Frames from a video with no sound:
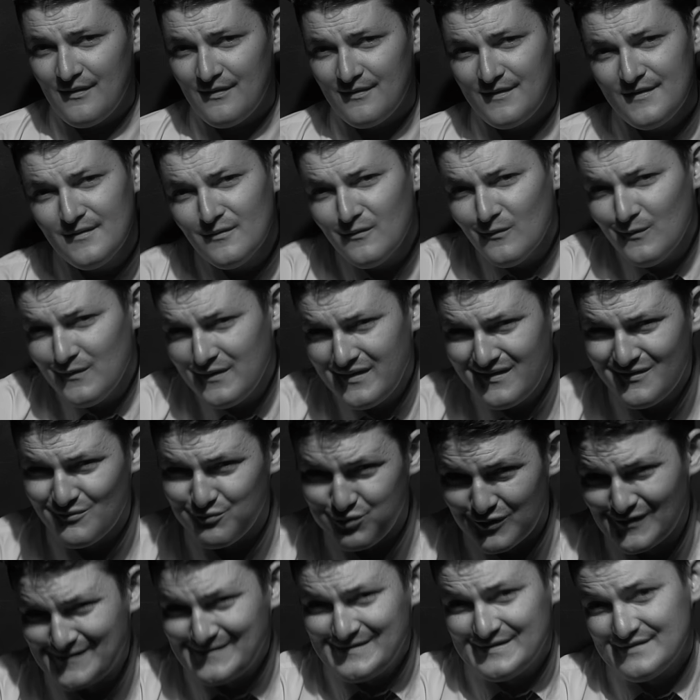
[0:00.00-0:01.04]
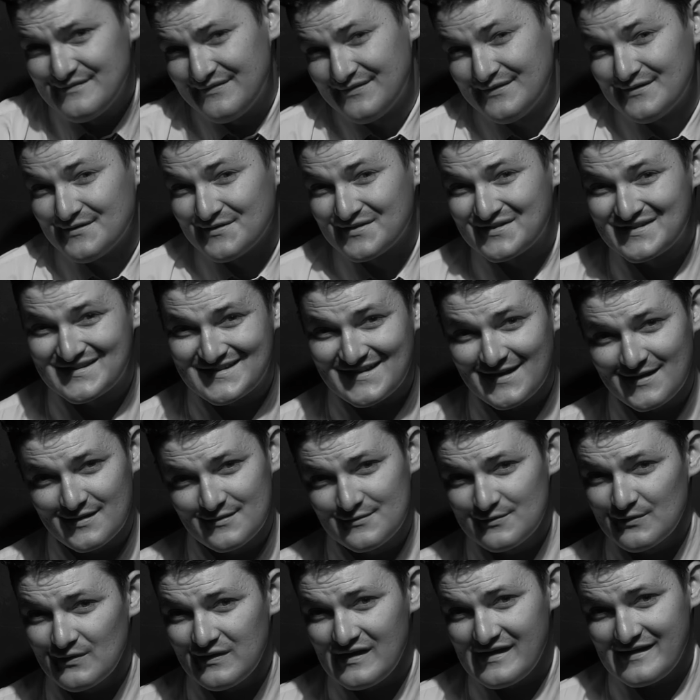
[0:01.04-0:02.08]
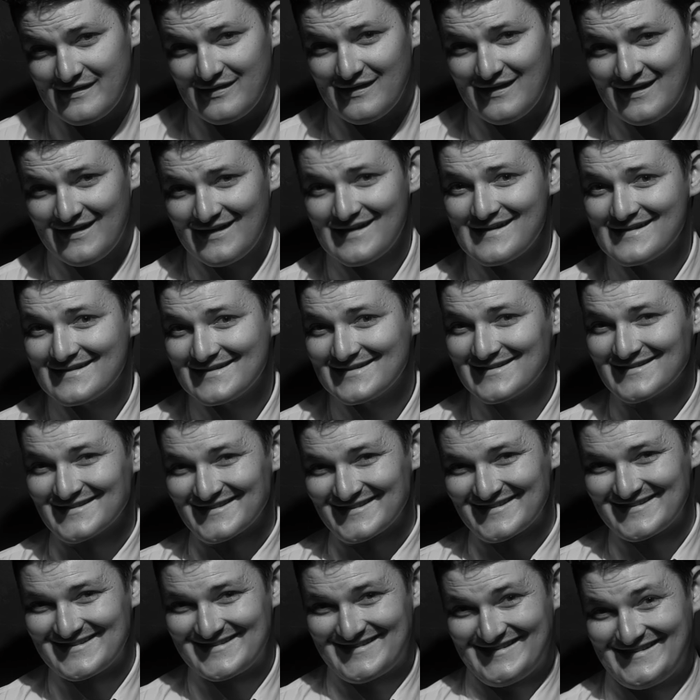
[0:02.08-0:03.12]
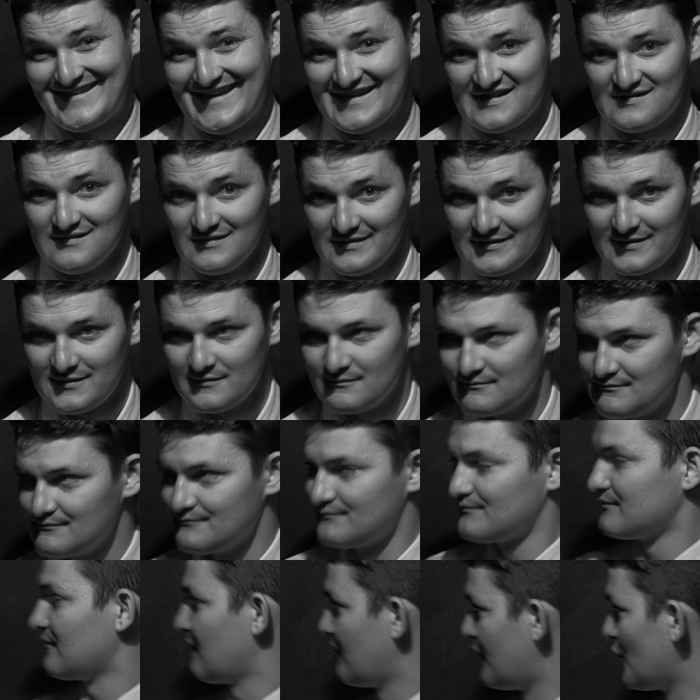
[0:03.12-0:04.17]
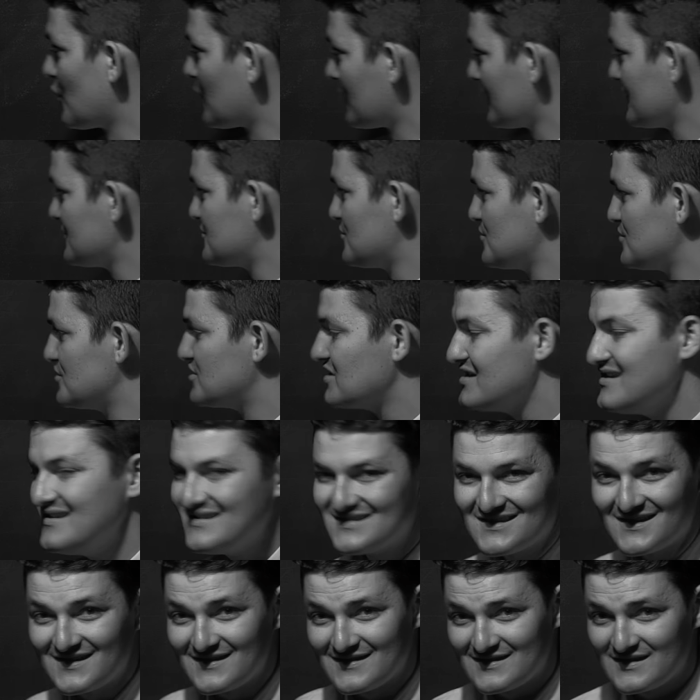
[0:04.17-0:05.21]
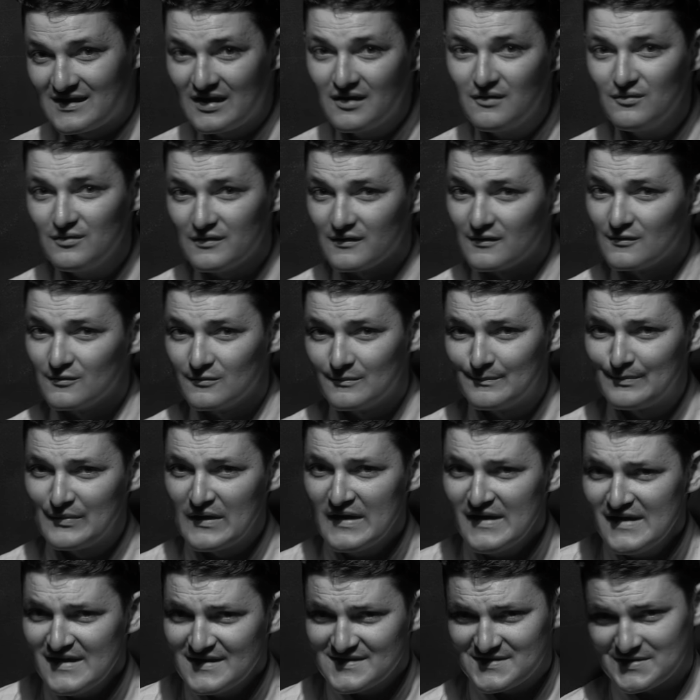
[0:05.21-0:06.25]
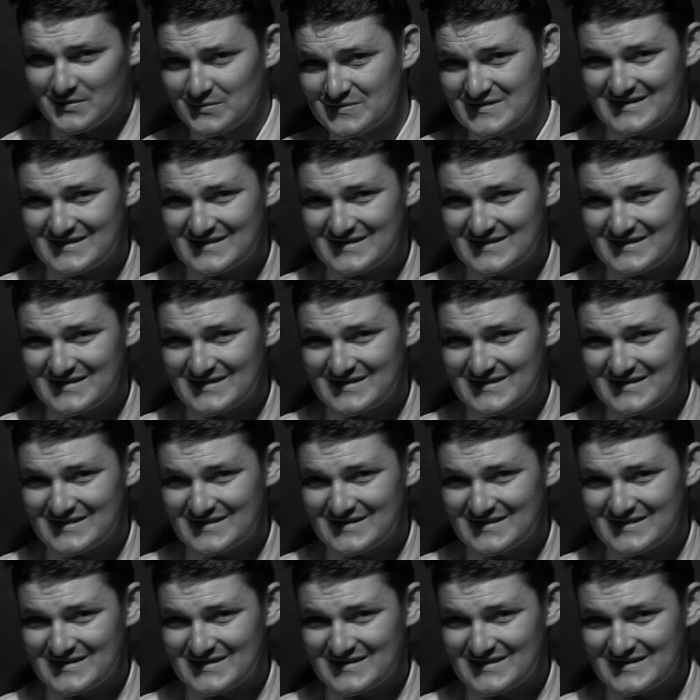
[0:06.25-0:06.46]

The only word for a standard like that is deadly. 400 Gs can kill you. So